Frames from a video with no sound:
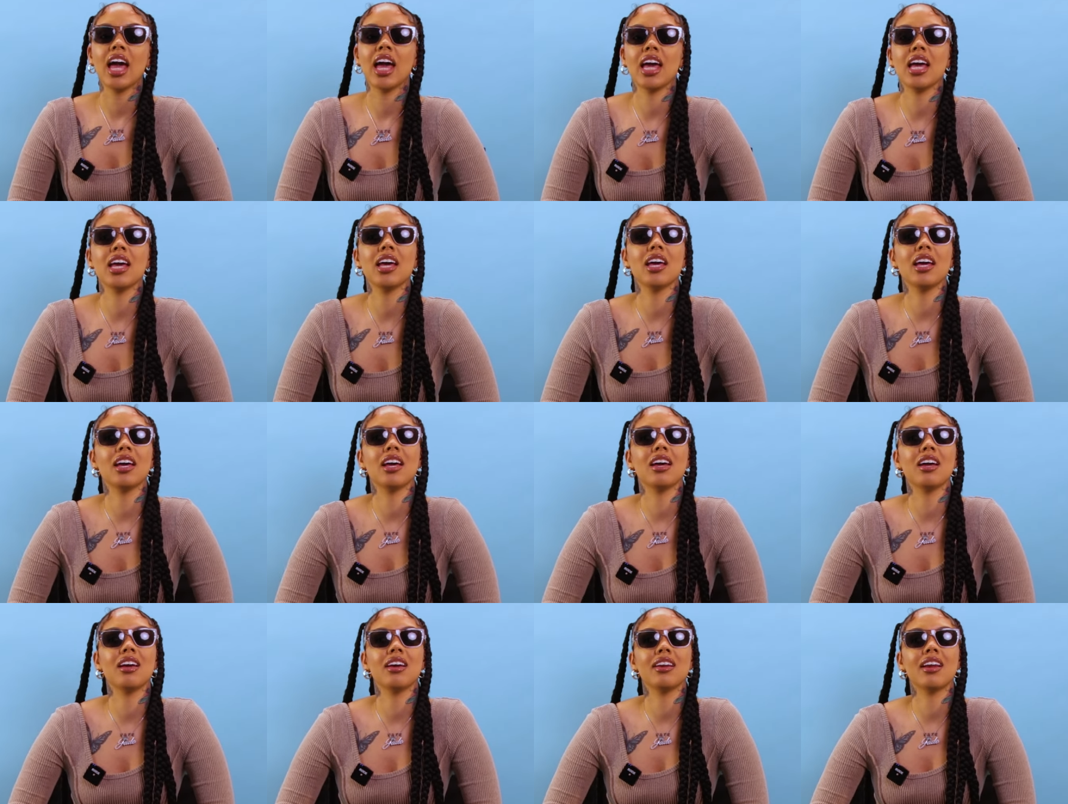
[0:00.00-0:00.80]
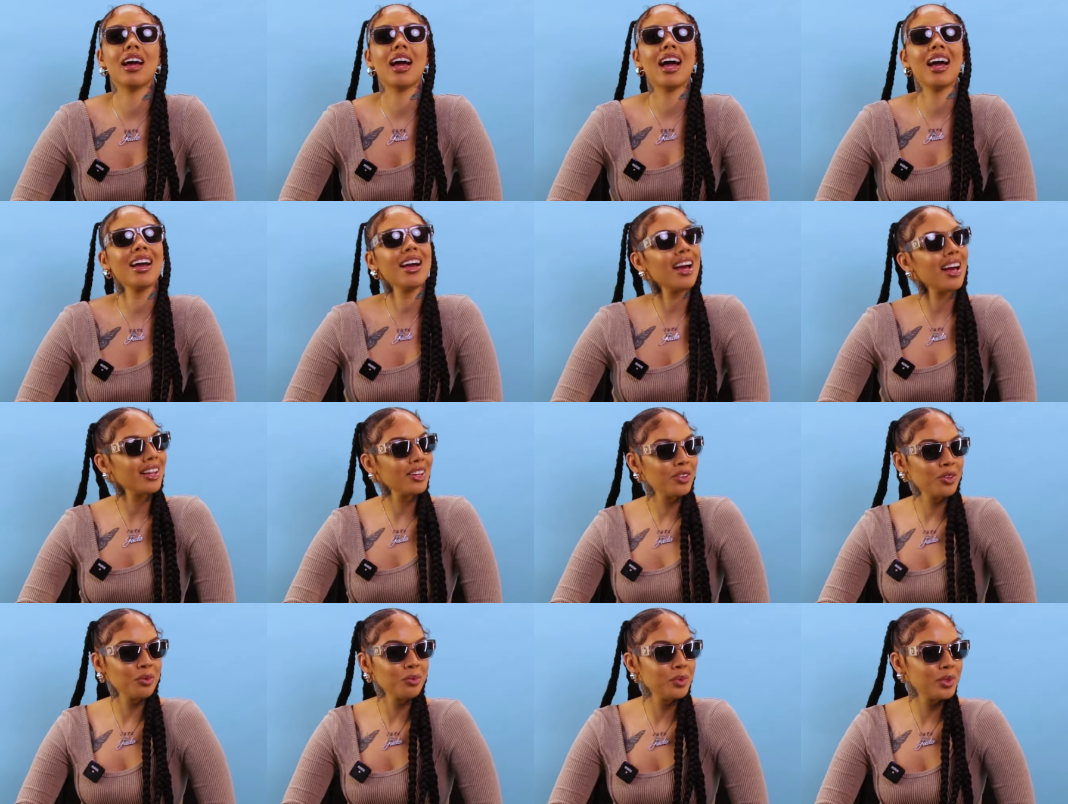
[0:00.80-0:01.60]
And I got
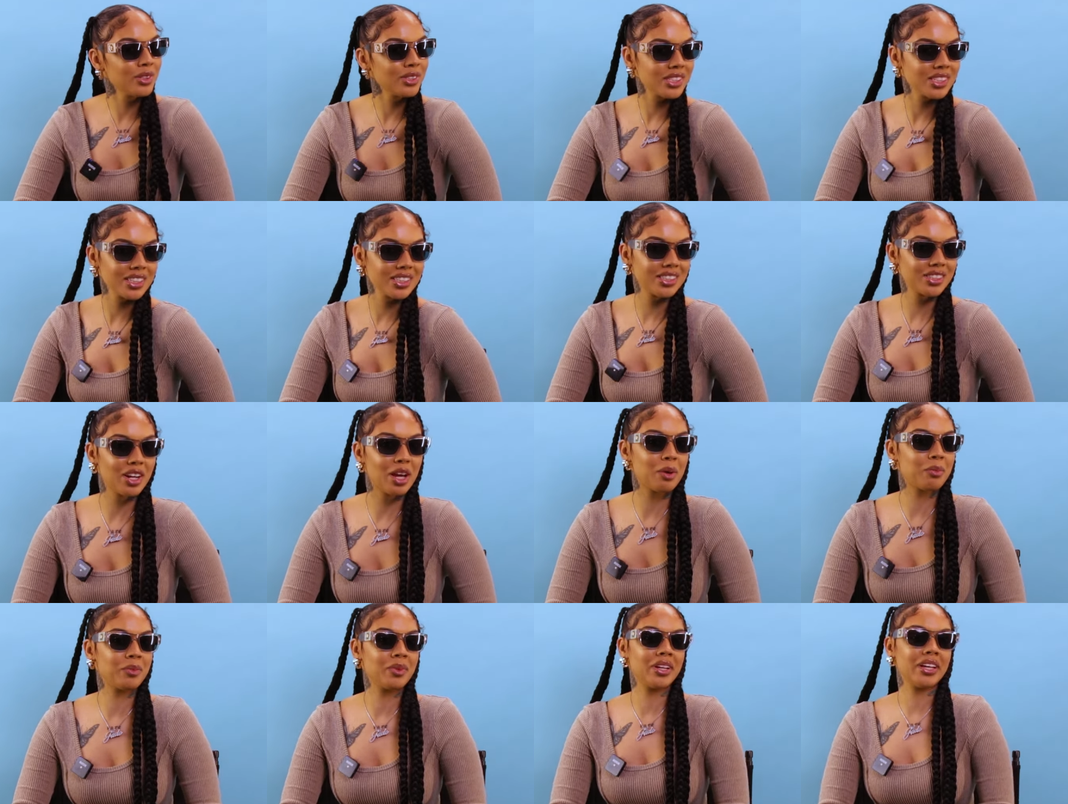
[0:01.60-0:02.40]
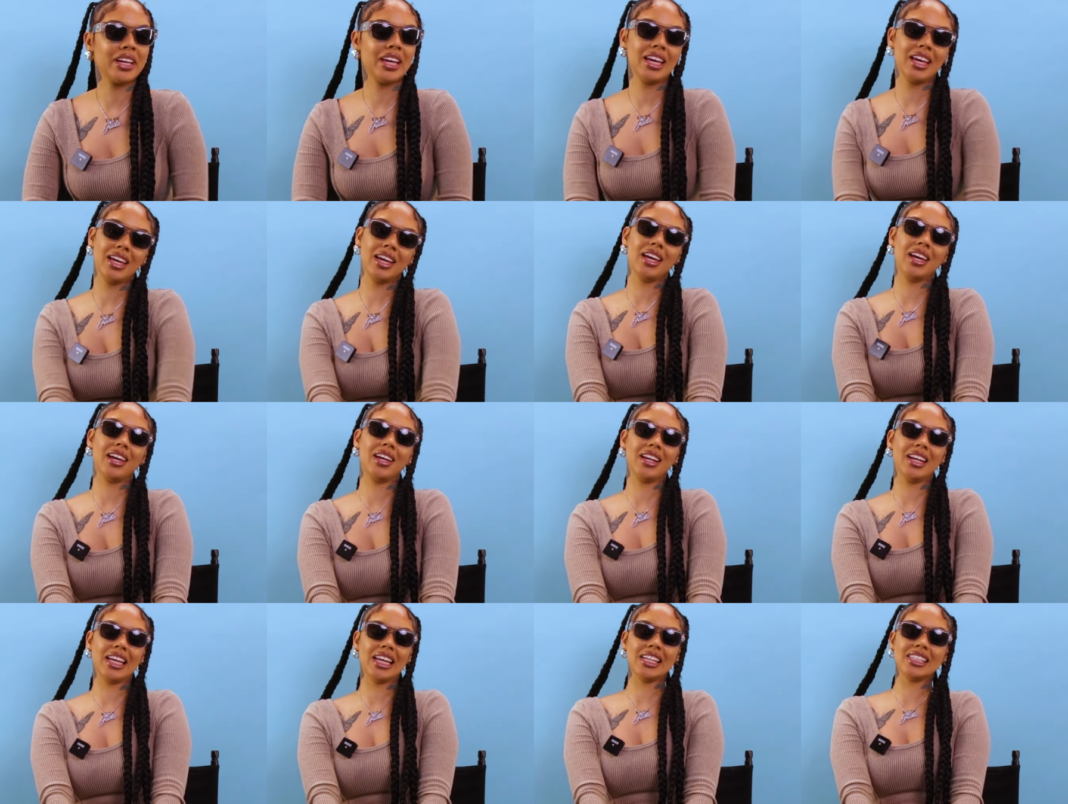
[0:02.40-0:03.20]
new music dropping,
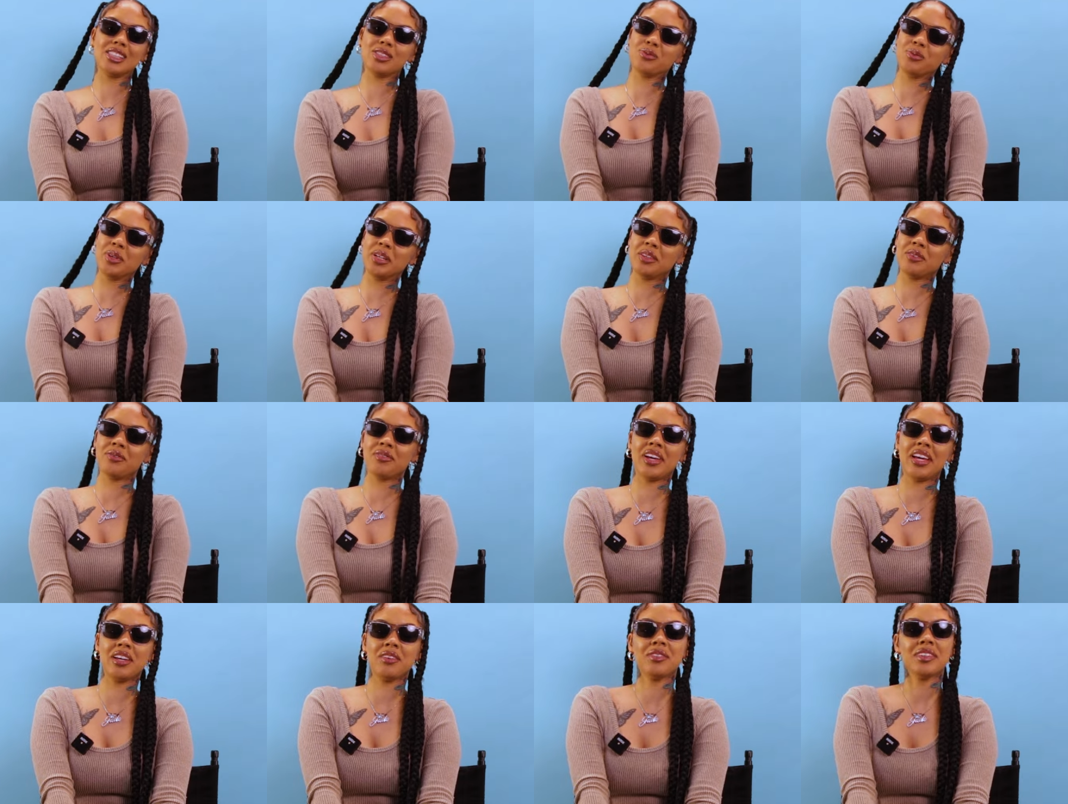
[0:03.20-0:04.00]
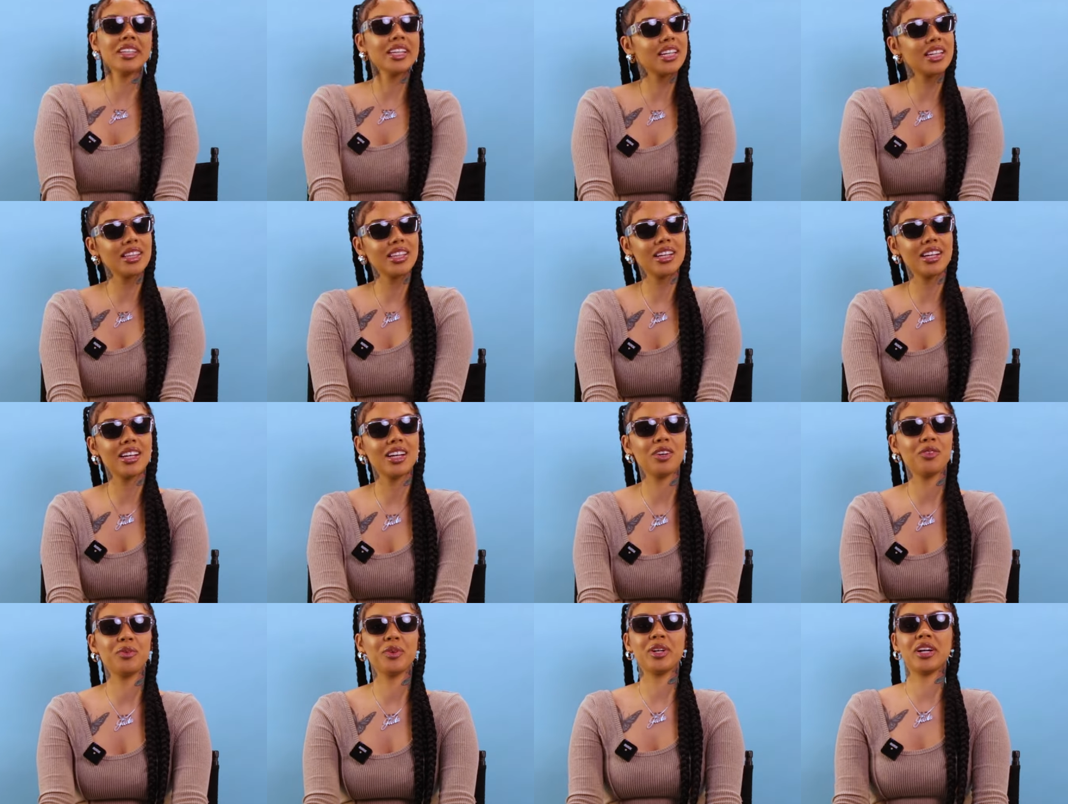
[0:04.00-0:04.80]
and it's with Bay
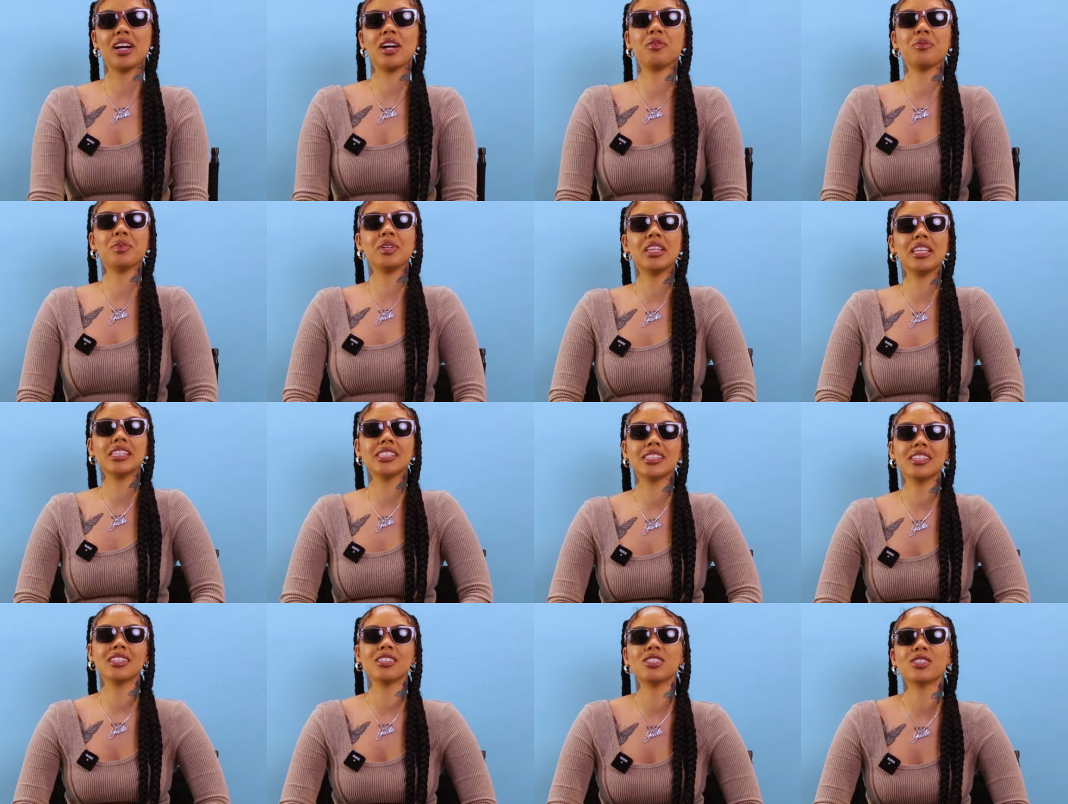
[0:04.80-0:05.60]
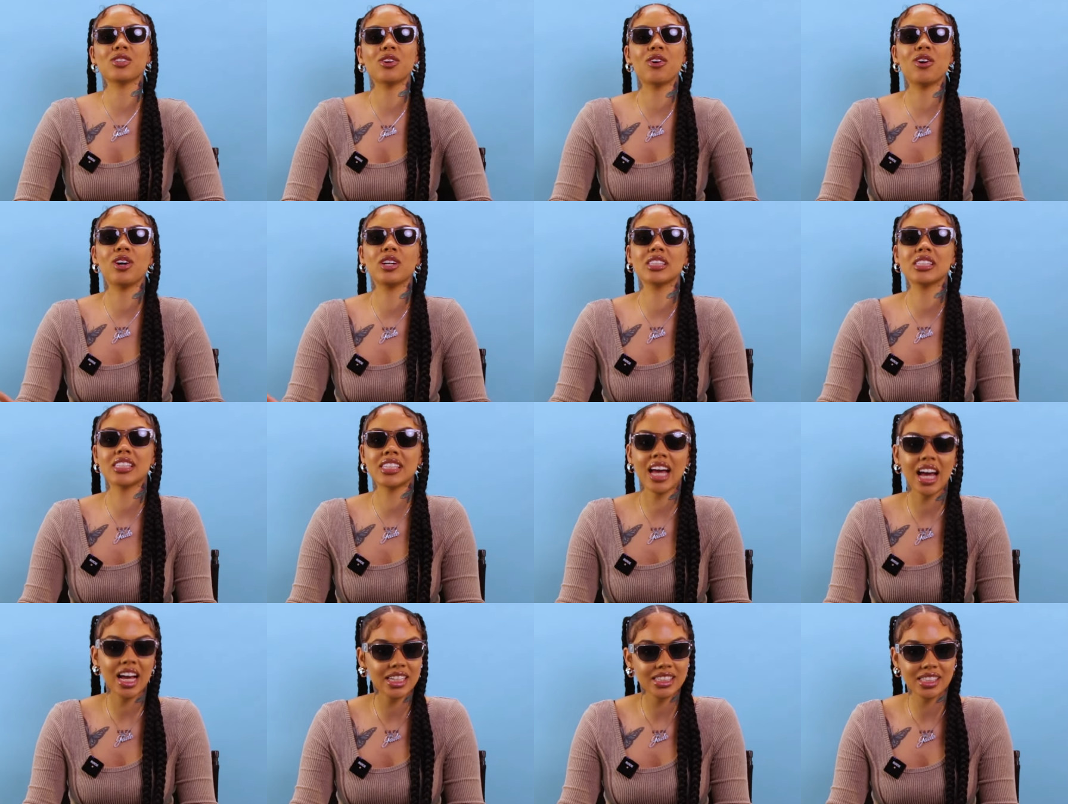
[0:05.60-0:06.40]
Vanilla. We are releasing a song,
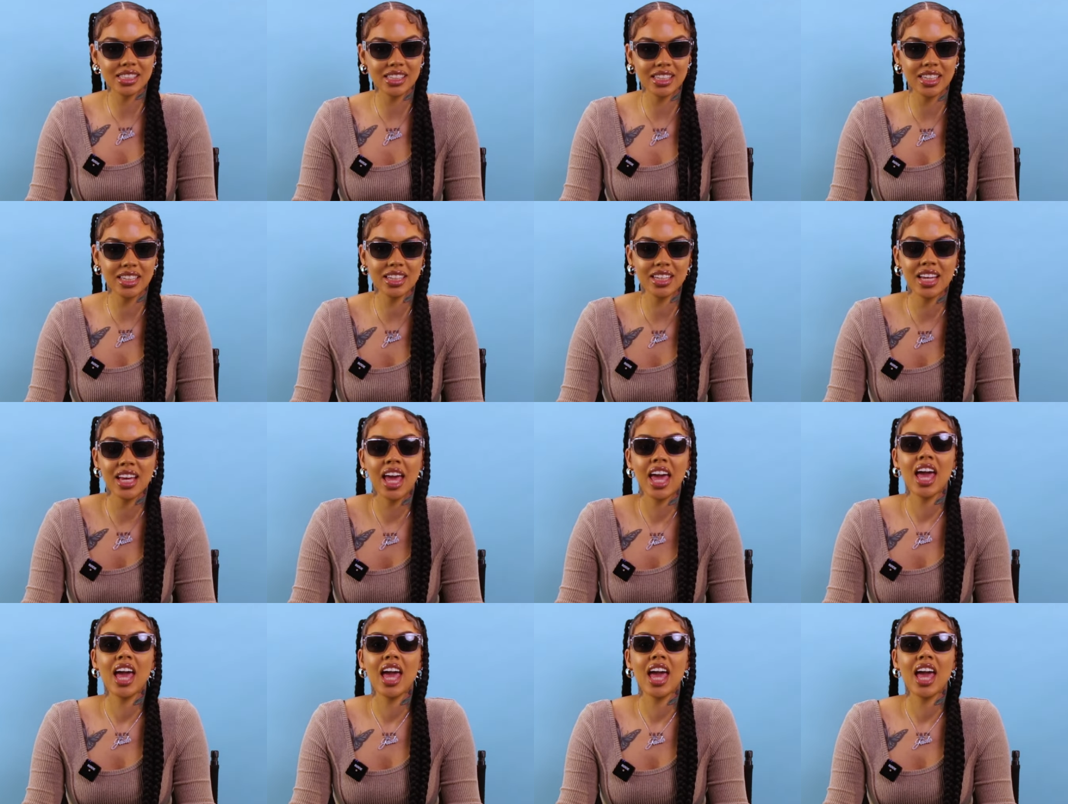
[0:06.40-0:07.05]
Toxic.